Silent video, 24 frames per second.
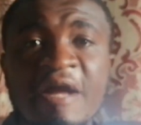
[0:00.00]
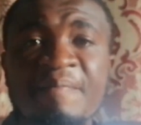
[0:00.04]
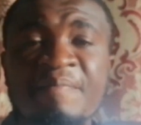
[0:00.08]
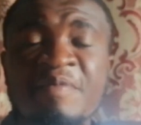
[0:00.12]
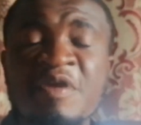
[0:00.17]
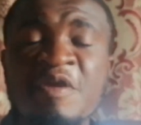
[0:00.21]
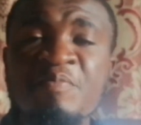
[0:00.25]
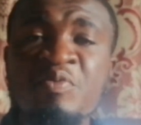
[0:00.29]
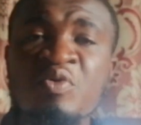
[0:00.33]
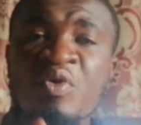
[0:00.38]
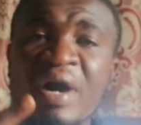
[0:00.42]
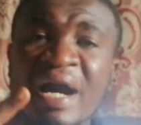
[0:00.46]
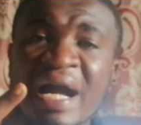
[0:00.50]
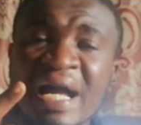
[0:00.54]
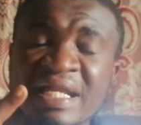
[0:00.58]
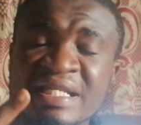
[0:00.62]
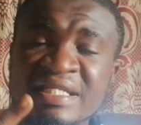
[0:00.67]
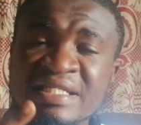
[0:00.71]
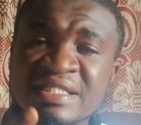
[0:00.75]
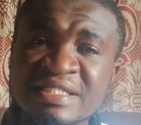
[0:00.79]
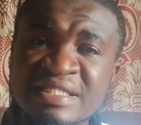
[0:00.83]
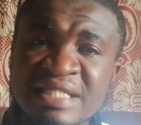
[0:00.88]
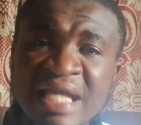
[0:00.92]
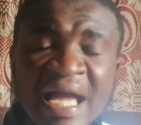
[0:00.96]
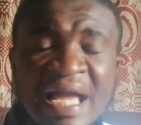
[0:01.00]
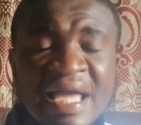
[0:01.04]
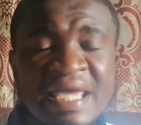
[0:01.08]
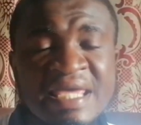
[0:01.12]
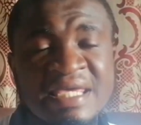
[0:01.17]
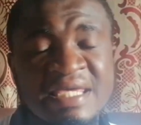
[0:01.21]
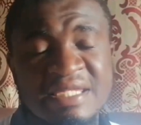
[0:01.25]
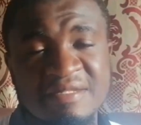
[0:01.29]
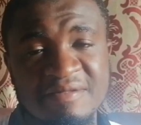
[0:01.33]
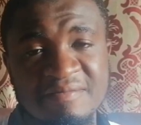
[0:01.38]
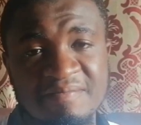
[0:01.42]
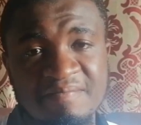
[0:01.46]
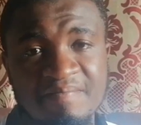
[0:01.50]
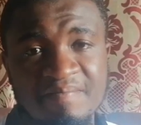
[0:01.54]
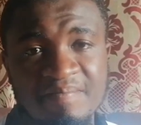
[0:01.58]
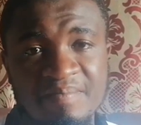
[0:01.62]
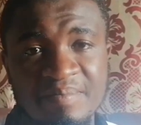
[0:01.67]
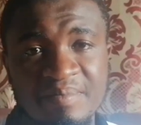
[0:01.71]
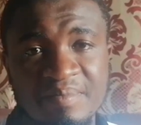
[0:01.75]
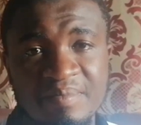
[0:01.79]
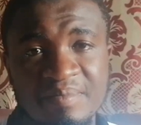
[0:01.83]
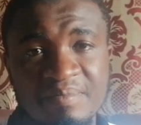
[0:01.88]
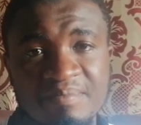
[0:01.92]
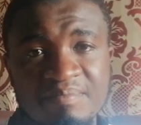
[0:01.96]
people are dying
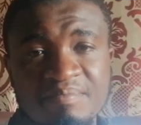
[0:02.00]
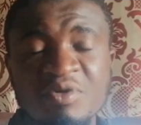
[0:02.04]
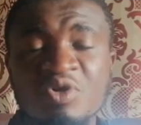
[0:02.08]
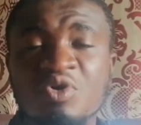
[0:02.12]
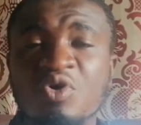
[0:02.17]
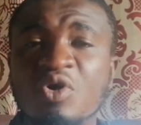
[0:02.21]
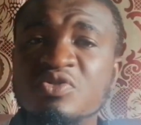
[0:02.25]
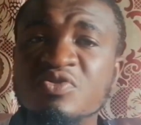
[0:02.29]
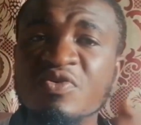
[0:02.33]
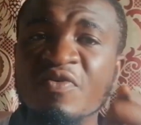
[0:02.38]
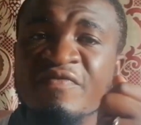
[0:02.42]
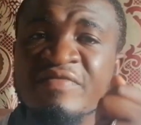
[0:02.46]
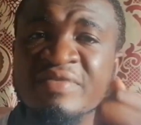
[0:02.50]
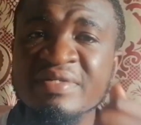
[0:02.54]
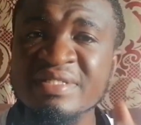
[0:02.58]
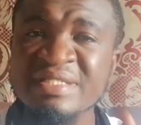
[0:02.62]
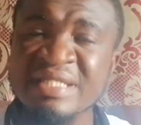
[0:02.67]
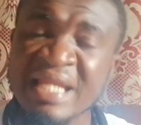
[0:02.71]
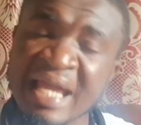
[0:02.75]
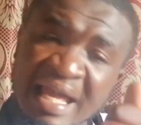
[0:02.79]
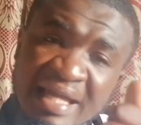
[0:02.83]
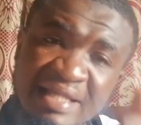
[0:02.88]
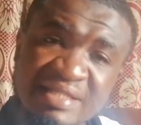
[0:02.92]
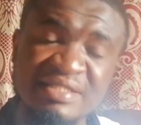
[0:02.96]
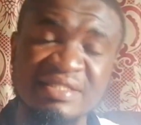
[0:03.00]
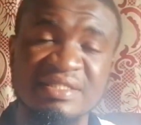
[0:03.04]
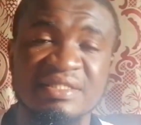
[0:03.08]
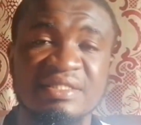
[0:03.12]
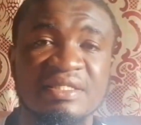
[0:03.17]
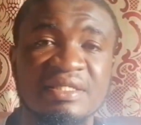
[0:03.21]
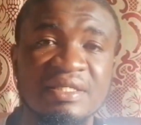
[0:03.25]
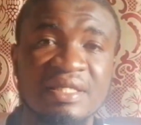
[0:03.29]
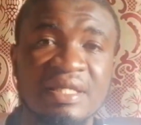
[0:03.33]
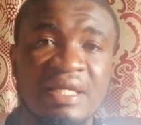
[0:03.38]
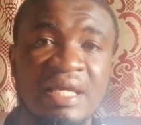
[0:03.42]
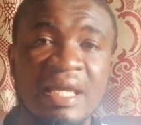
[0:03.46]
because of debt.